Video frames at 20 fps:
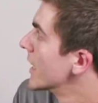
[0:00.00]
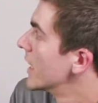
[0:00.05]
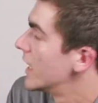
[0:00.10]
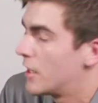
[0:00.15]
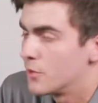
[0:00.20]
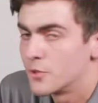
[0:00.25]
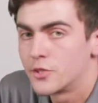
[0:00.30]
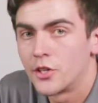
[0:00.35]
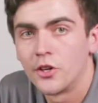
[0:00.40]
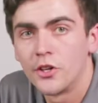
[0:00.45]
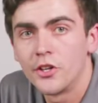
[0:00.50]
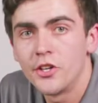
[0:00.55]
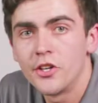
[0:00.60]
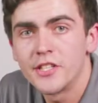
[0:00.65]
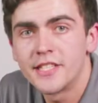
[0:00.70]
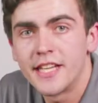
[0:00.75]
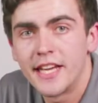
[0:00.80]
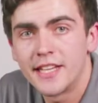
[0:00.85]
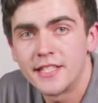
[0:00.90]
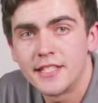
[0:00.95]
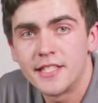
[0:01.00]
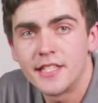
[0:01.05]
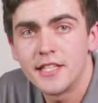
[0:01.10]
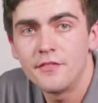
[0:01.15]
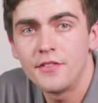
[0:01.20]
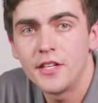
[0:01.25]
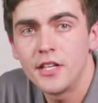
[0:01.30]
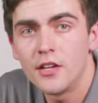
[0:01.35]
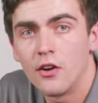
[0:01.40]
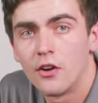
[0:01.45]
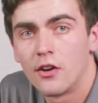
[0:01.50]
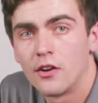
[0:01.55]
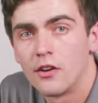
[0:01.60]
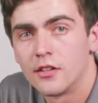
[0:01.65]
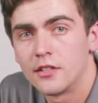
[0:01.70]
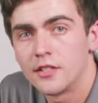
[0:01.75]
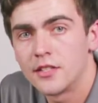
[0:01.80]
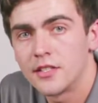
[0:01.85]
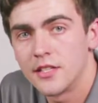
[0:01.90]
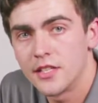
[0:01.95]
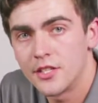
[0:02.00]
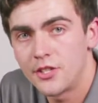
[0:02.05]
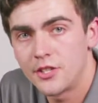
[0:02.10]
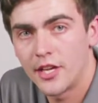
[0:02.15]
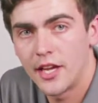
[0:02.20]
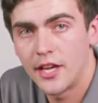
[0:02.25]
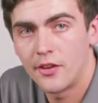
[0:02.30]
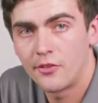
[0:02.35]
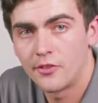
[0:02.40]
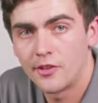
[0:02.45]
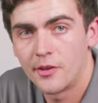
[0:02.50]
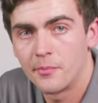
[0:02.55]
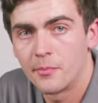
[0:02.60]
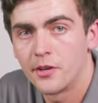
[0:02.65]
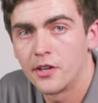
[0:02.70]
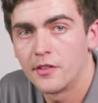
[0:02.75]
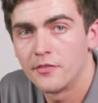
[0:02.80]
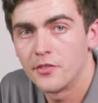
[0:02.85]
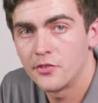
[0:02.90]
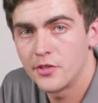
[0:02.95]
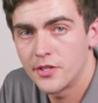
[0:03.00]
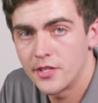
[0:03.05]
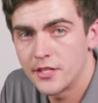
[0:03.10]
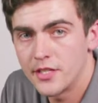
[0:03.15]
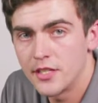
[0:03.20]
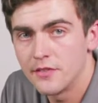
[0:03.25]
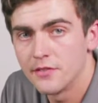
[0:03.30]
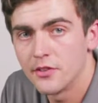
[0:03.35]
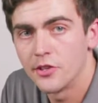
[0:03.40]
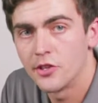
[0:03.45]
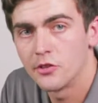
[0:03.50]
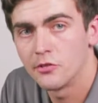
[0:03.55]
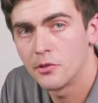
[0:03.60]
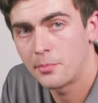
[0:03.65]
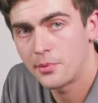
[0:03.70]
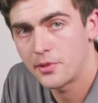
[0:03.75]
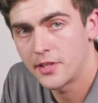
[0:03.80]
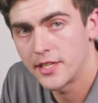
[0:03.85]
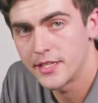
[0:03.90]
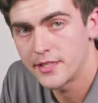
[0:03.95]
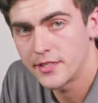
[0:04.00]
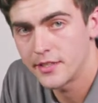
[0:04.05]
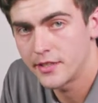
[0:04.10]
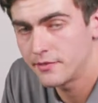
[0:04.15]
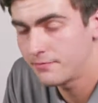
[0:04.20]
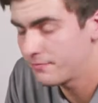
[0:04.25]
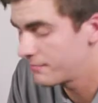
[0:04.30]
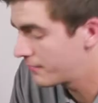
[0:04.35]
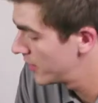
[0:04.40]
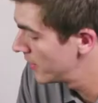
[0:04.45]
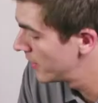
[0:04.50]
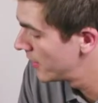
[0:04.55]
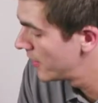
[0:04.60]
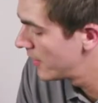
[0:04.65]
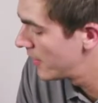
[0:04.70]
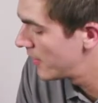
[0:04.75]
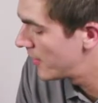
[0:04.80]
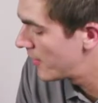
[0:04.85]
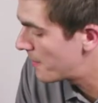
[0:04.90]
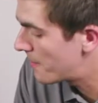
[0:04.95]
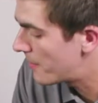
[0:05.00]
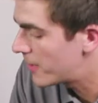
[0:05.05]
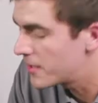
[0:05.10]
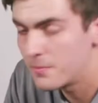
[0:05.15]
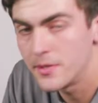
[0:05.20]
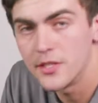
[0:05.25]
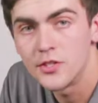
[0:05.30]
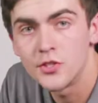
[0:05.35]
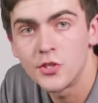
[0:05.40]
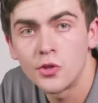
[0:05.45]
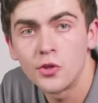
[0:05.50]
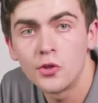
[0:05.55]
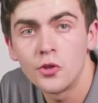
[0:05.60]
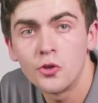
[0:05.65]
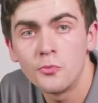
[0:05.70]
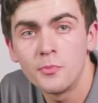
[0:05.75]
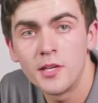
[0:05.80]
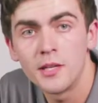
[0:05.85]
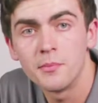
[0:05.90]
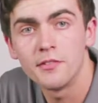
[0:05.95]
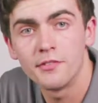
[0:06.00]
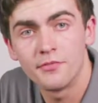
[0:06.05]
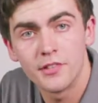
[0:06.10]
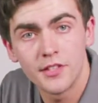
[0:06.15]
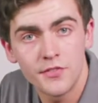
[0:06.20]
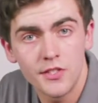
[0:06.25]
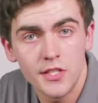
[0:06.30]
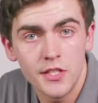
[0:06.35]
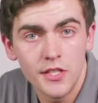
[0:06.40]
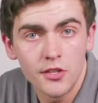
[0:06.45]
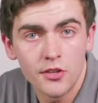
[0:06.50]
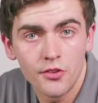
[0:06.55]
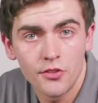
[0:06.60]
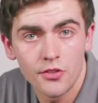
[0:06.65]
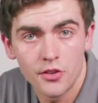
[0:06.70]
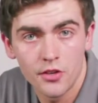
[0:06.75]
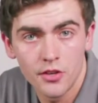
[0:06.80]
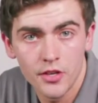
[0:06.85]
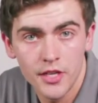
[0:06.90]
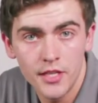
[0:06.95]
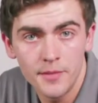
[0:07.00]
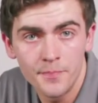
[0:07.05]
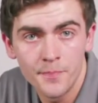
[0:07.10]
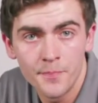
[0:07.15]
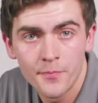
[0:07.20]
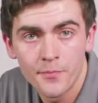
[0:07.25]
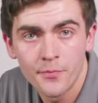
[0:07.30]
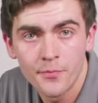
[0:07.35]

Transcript: Now turn your test TV on to the channel number of the receiver you're replacing. It might be 2, maybe 15 or 30.